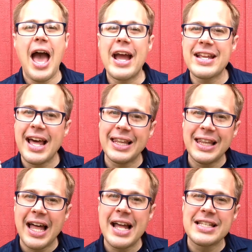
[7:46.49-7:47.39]
and yet
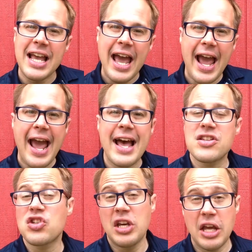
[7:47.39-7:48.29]
let's
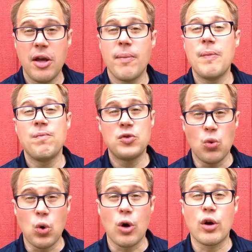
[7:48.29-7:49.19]
ask Him to
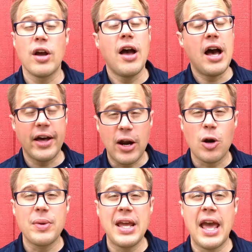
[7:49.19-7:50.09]
work on our
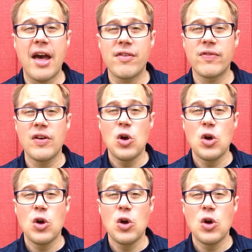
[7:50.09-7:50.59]
behalf